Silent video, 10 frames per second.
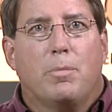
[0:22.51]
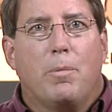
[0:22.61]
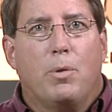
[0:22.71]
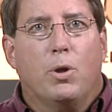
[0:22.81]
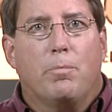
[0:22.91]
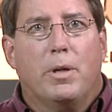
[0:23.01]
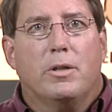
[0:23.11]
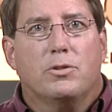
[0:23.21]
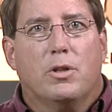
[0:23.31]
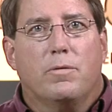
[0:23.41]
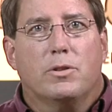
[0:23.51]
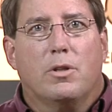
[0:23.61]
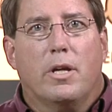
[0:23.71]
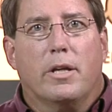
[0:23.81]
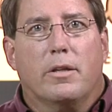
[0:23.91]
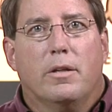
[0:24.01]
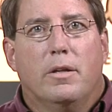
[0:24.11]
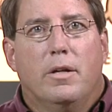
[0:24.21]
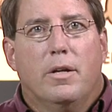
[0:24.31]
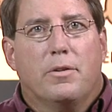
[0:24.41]
by bullet bearing surface length.
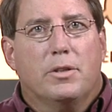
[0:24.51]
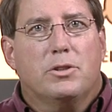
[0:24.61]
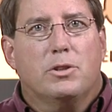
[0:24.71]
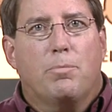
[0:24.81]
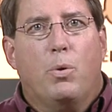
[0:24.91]
This is the